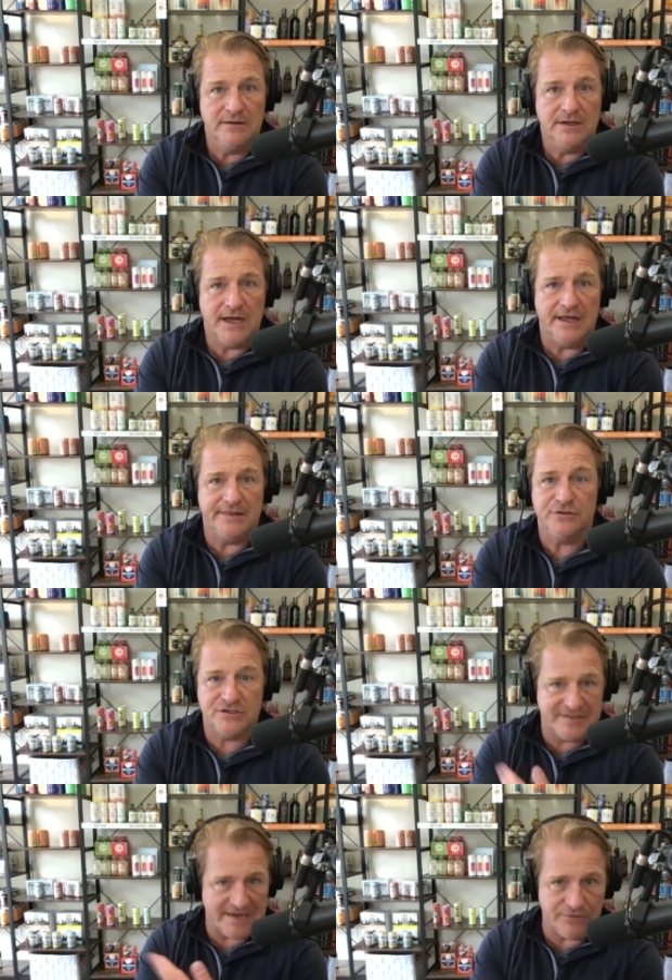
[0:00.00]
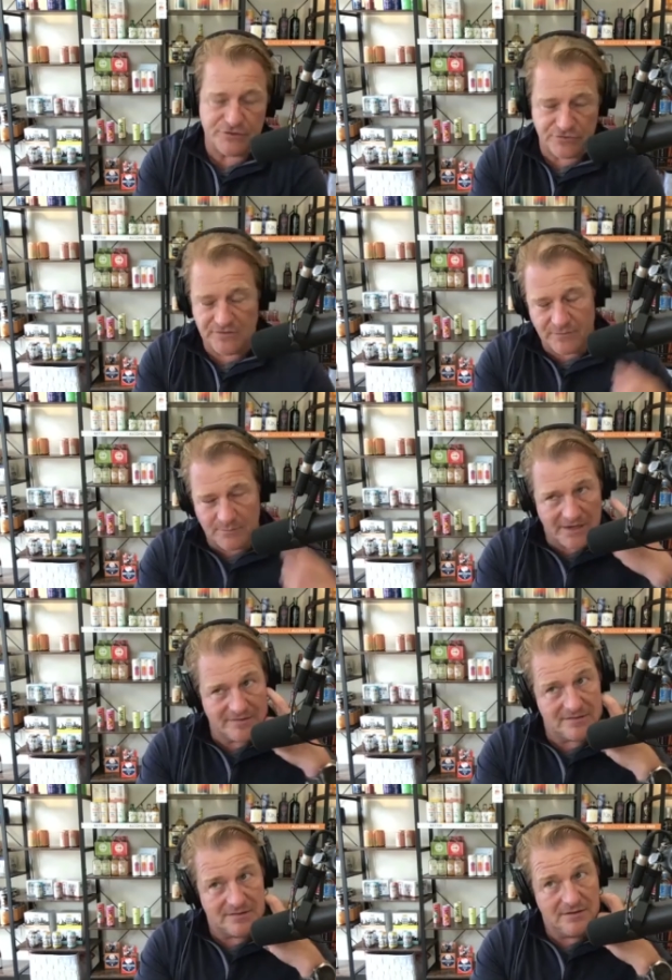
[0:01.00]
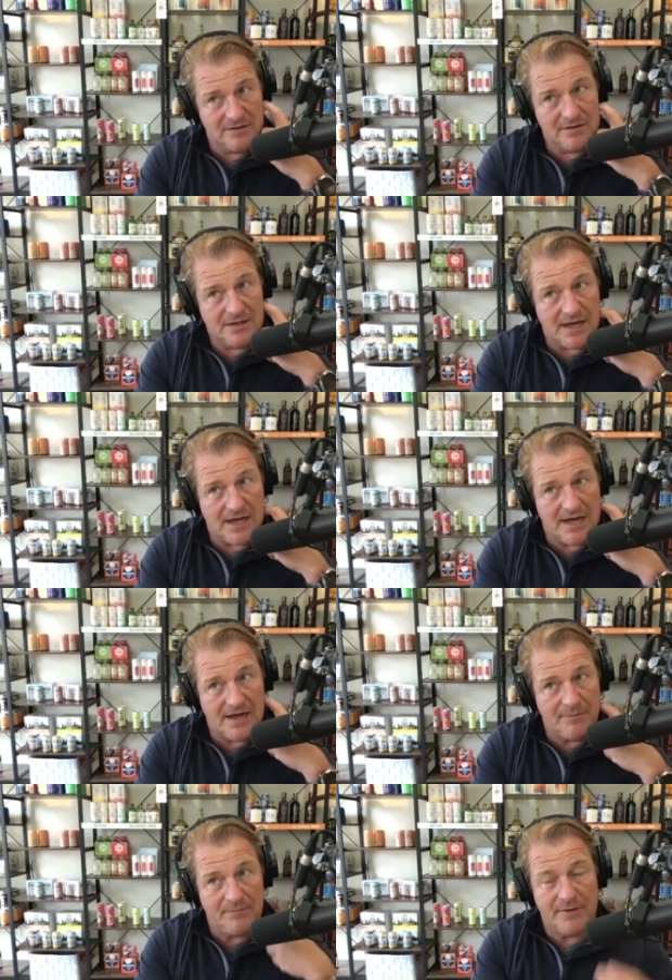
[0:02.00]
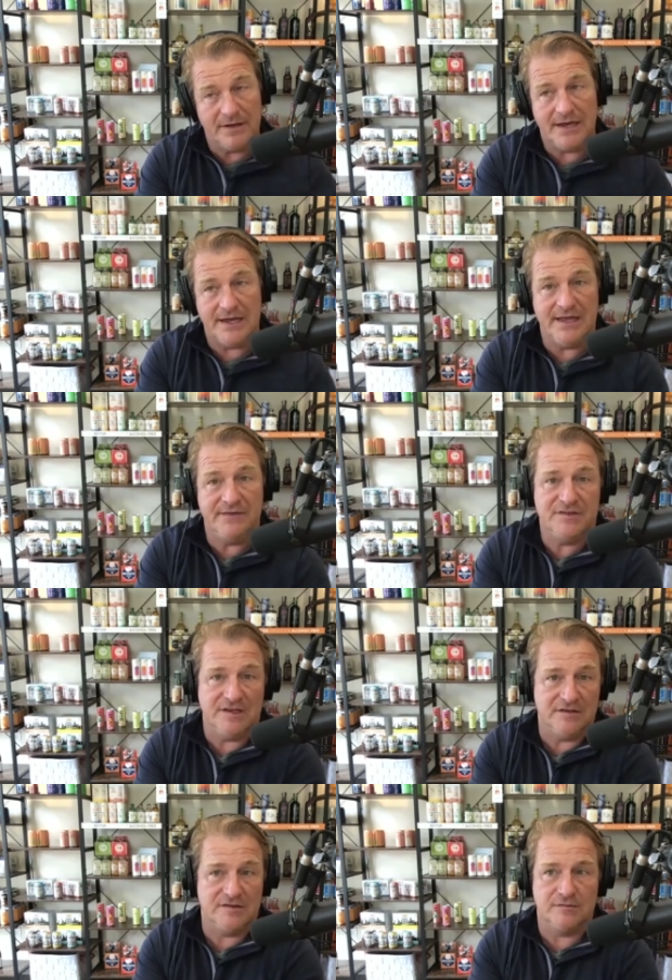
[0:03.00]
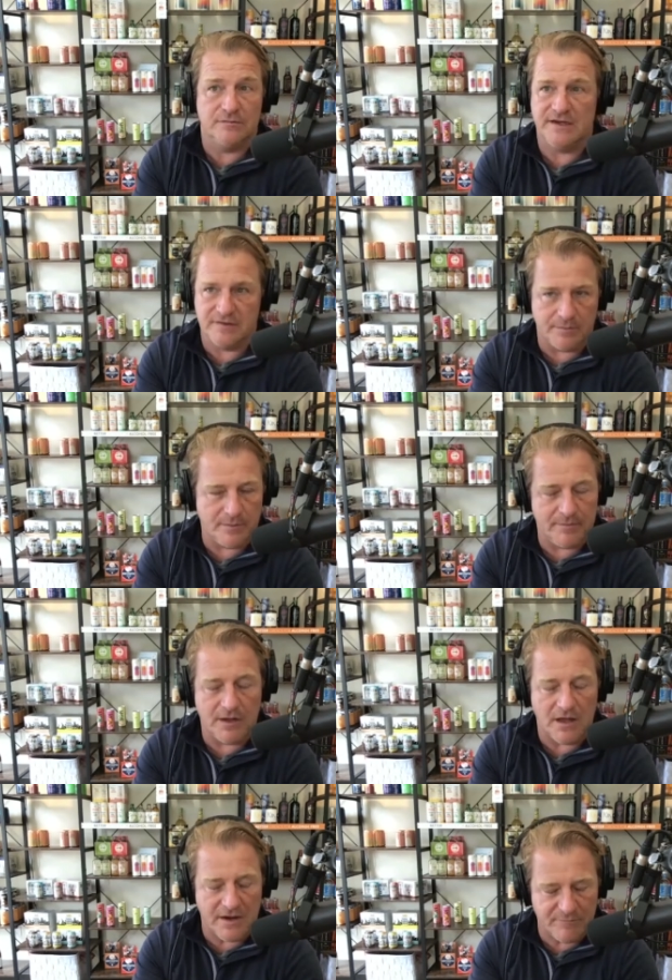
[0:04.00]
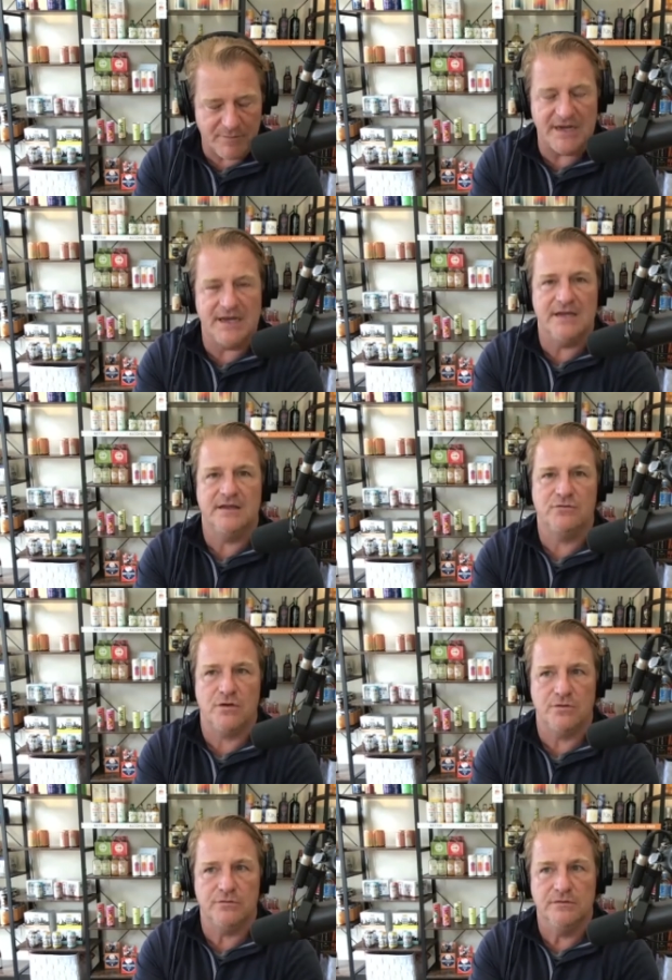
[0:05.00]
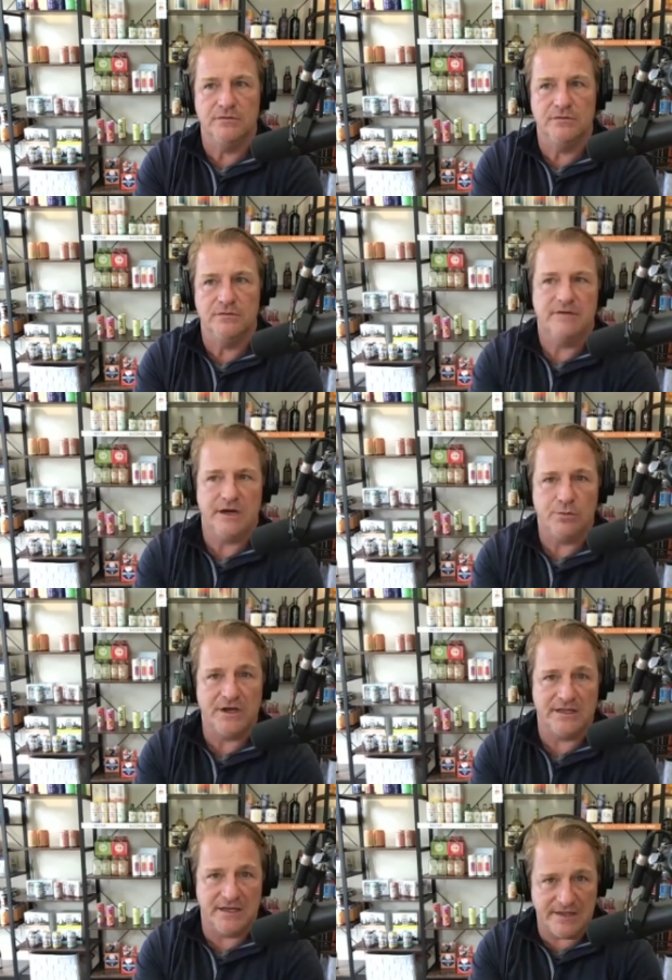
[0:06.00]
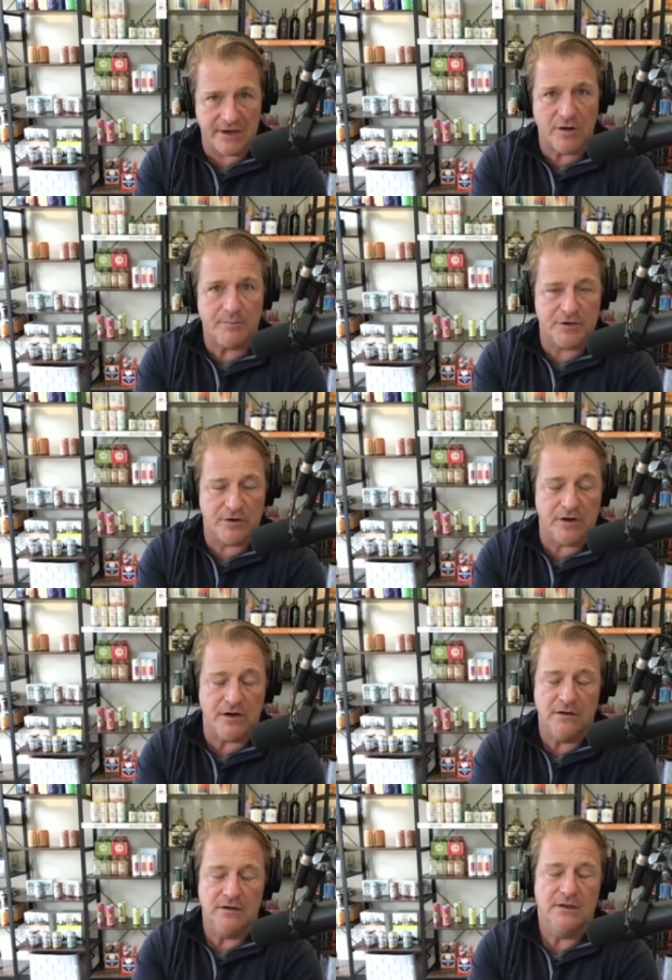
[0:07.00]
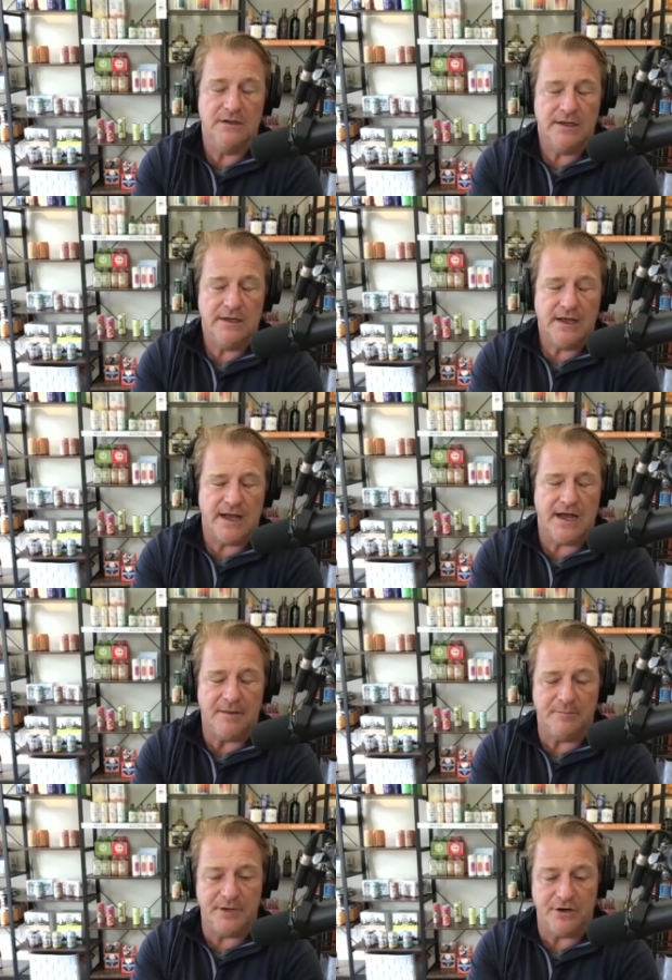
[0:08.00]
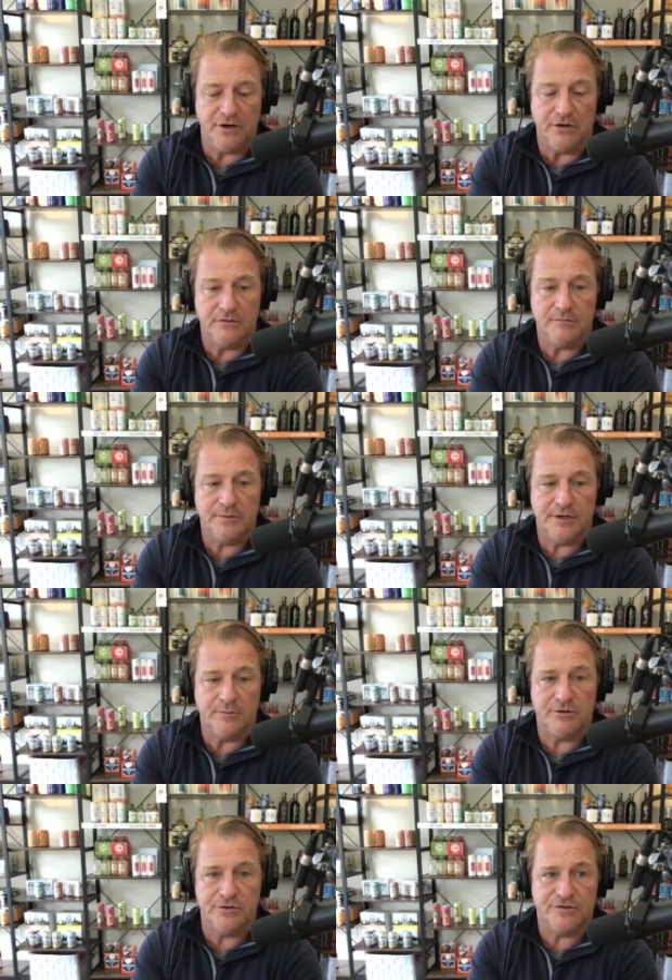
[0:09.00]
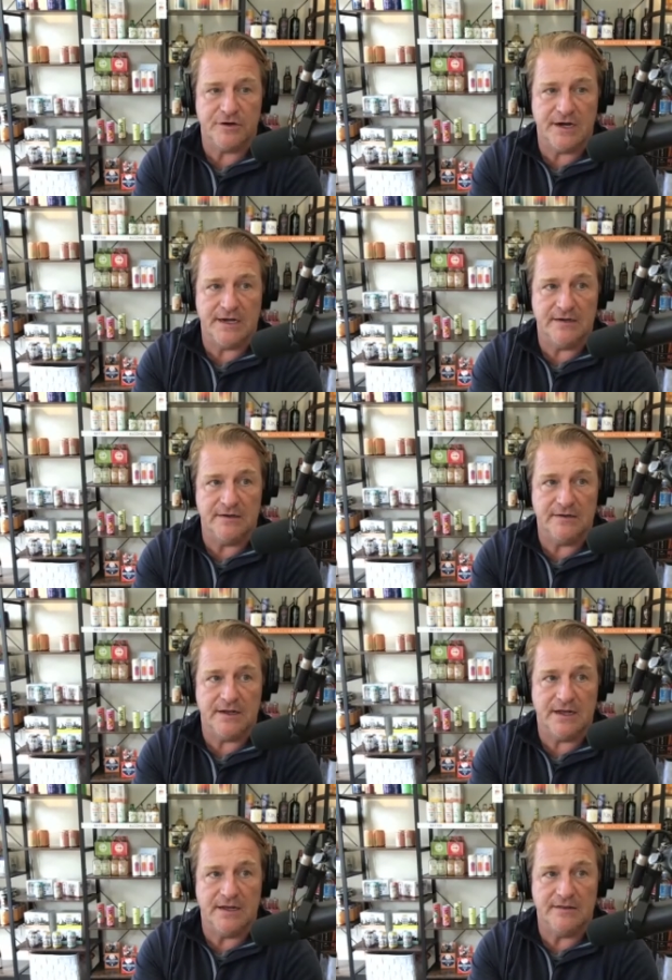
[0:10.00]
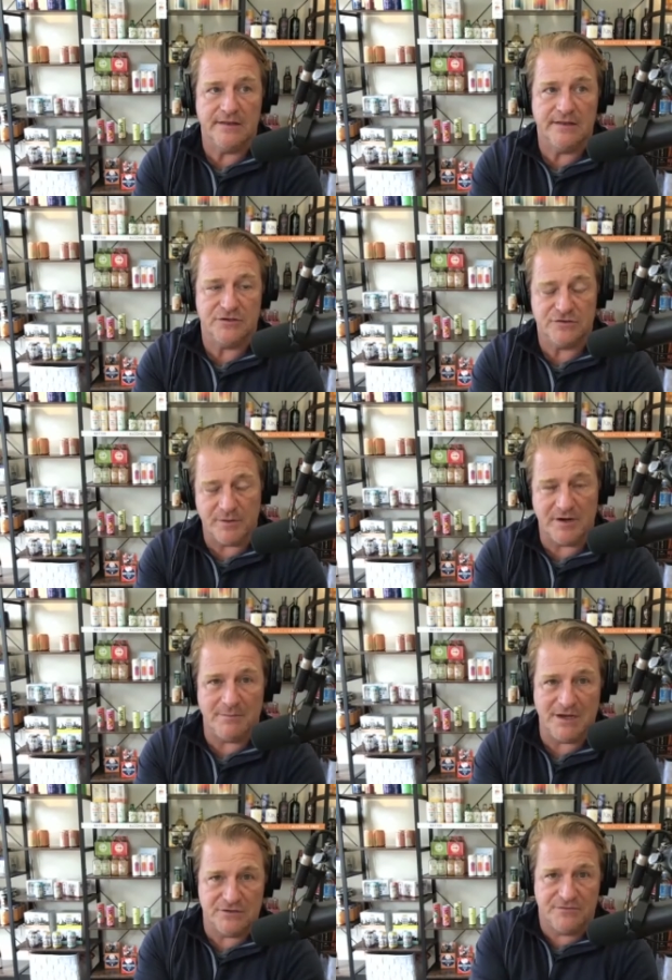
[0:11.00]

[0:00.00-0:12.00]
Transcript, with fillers: Uh, they're mm-hmm. just down the street from us. Um, and they've since raised up a lot of money and they've grown very quickly. And they're a pure uh, beer beer producer, and uh, they've just opened a major